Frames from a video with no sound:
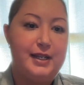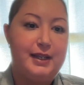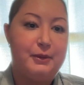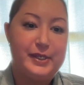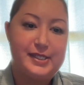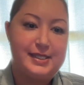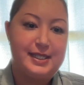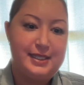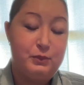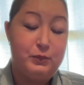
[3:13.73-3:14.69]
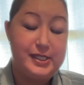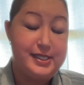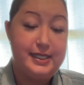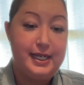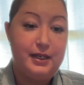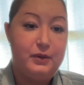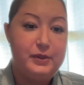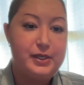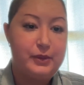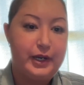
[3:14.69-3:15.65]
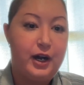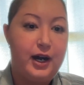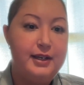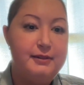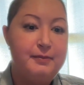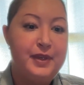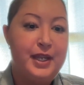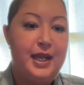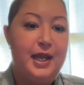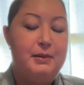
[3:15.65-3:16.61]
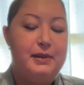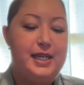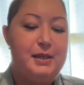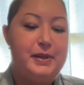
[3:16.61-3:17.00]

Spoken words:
Like, what's the deal? What's going on? And he